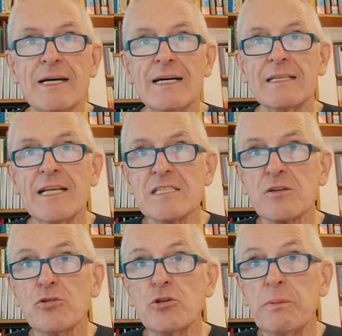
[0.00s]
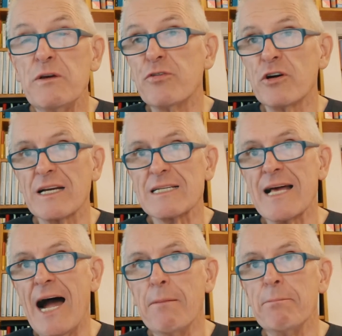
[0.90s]
This could be, for
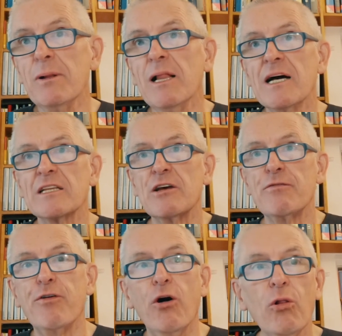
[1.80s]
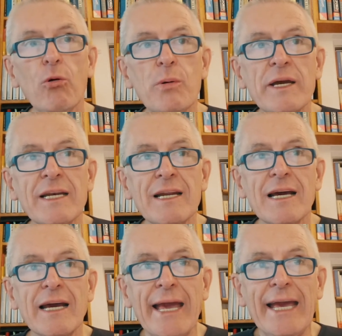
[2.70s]
example, the following
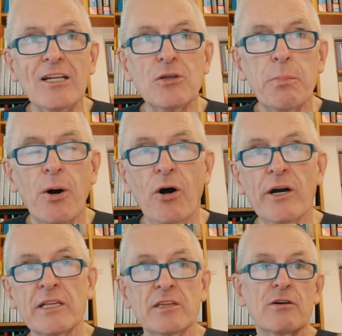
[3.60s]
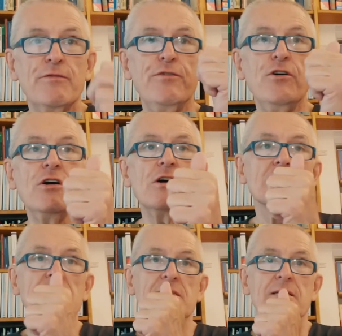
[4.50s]
8 points.
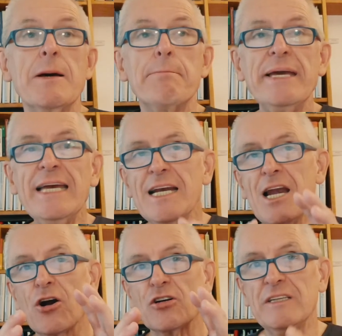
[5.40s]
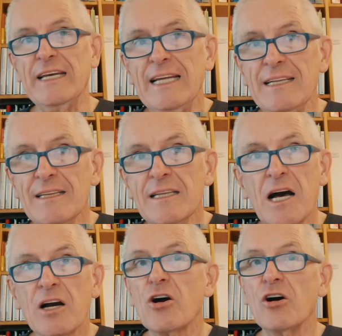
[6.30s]
First, being locked in
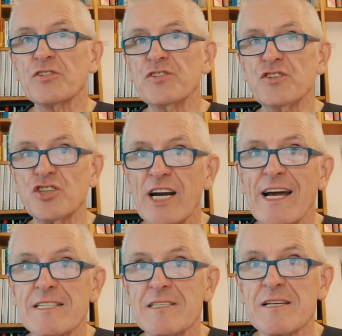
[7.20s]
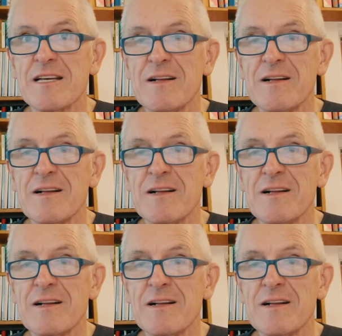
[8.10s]
causes stress,